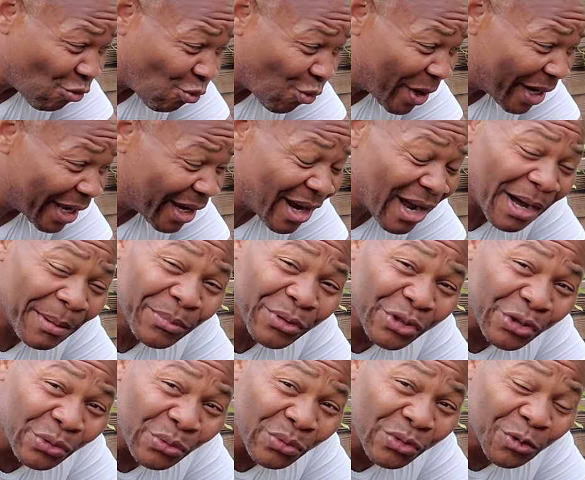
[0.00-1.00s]
when it comes
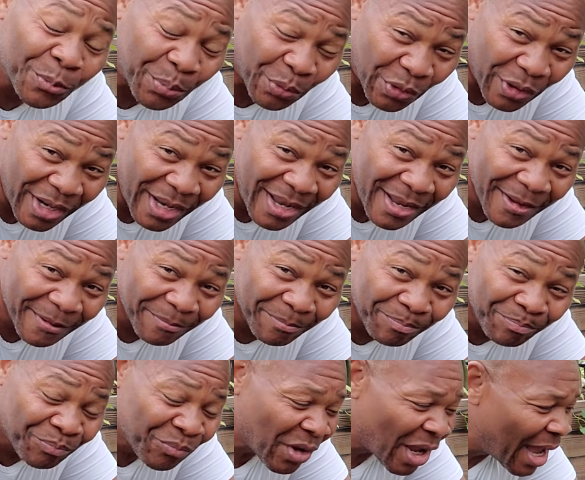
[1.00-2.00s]
to spring,
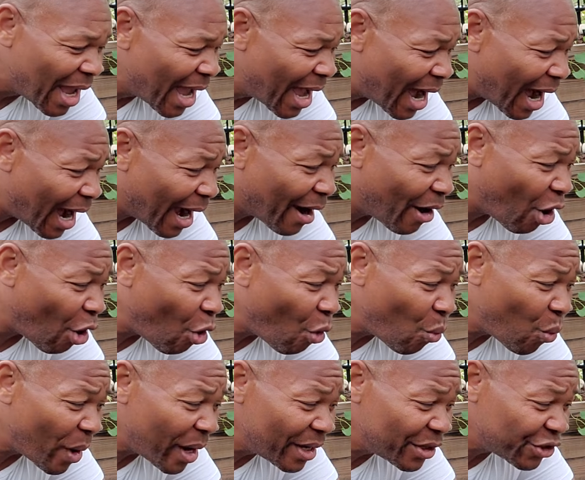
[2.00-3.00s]
I
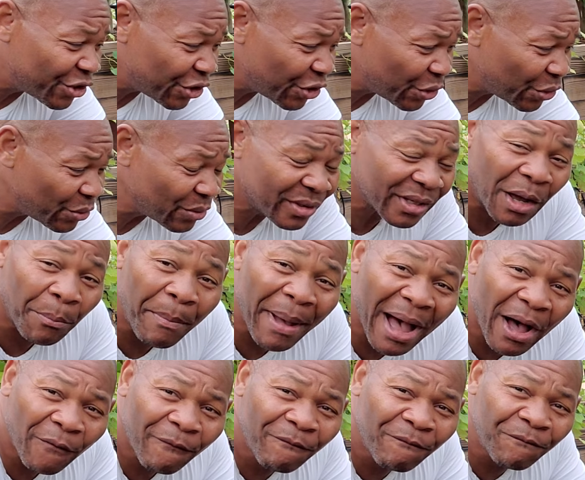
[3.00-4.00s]
always use
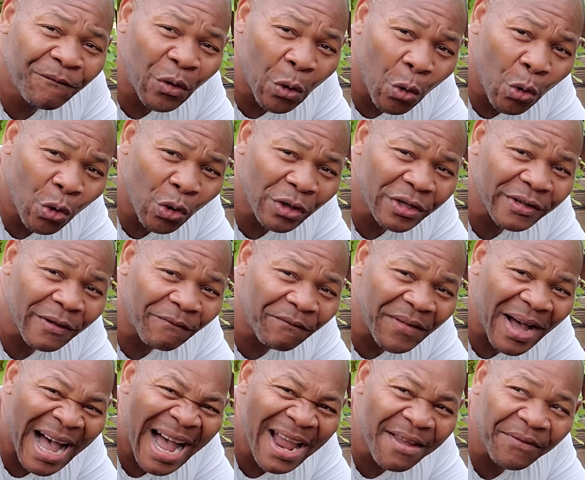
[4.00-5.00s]
about 4 to
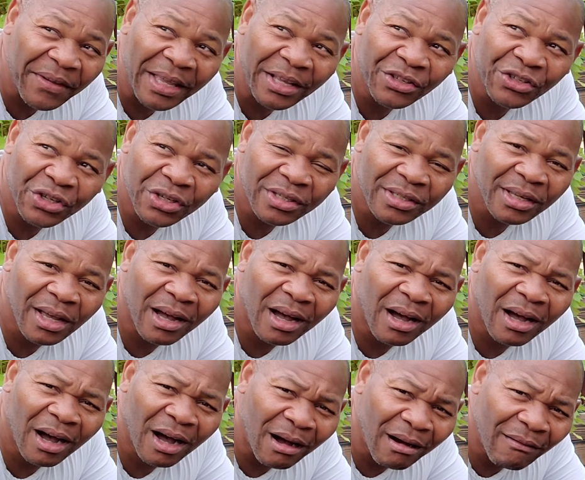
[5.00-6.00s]
5 inches
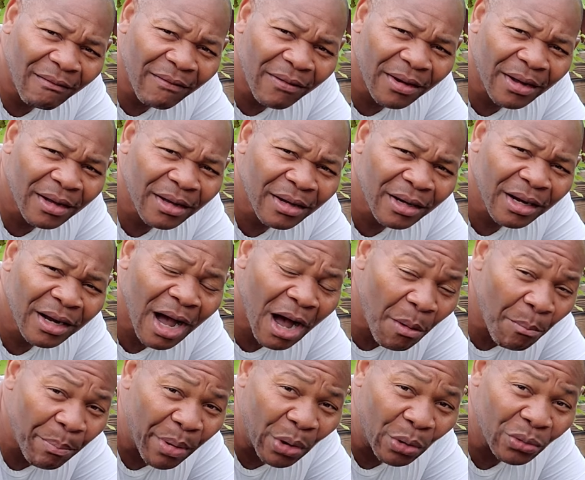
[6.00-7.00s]
of
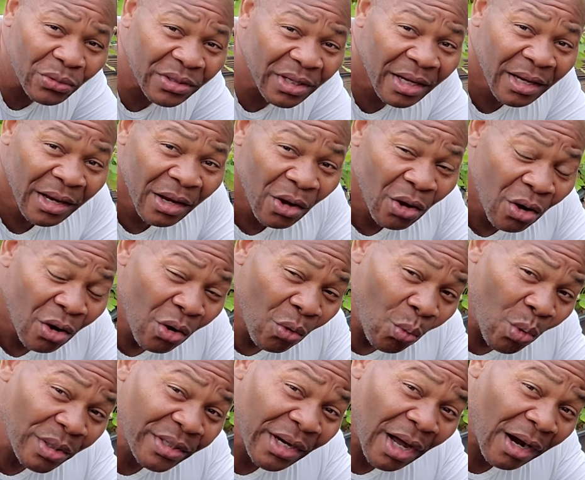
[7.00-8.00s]
compost.
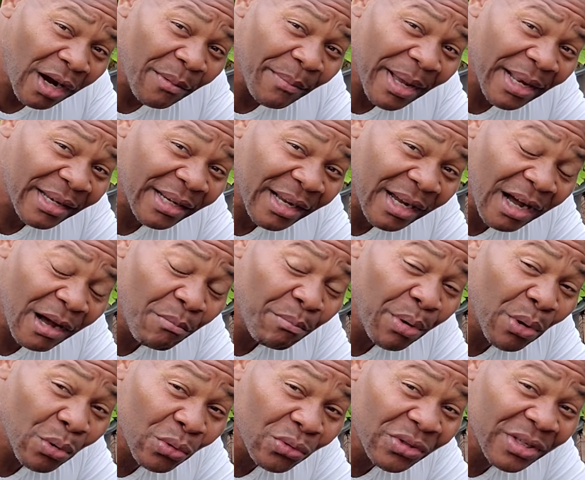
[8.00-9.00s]
We're talking about the
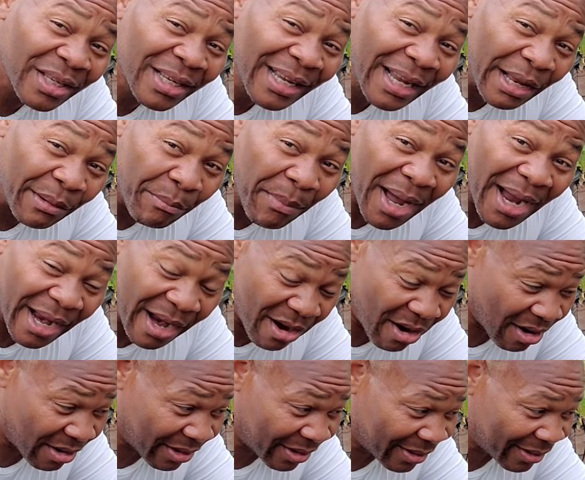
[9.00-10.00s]
compost in my
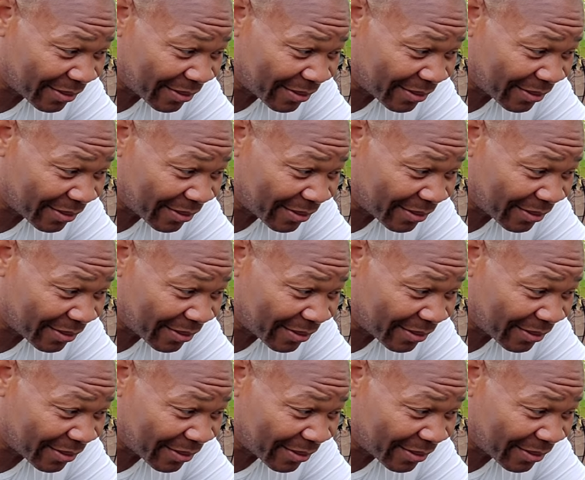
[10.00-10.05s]
garden.